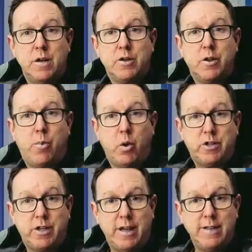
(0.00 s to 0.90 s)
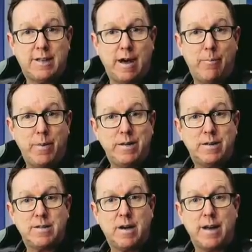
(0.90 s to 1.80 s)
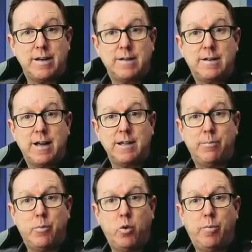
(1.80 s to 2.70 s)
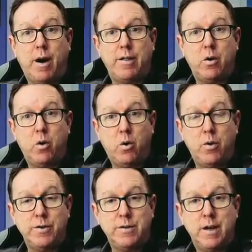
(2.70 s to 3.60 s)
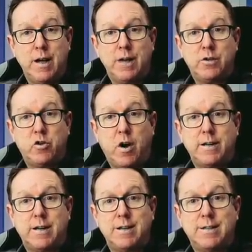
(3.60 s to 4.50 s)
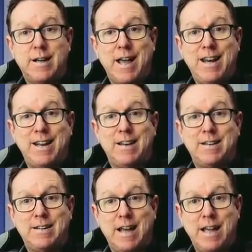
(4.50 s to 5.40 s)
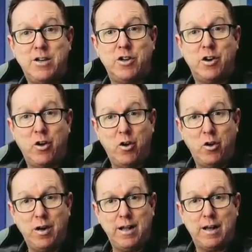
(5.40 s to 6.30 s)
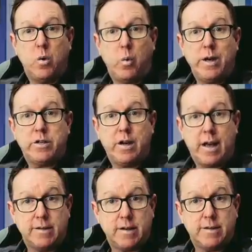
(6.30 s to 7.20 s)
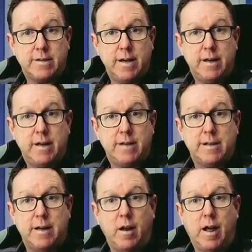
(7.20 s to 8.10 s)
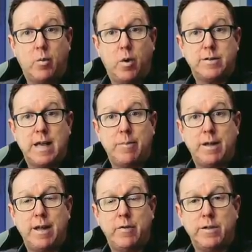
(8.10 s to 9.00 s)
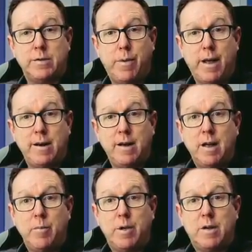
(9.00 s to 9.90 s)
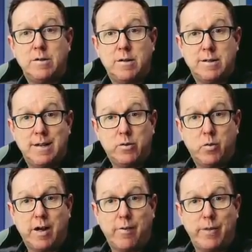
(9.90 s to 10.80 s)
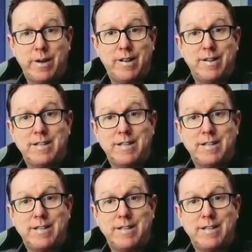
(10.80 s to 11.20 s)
So the Portuguese government deciding to take the bull by the horns and try to contain contagion earlier, which, as I said, is unlike what's happening here in Spain, because the central government and the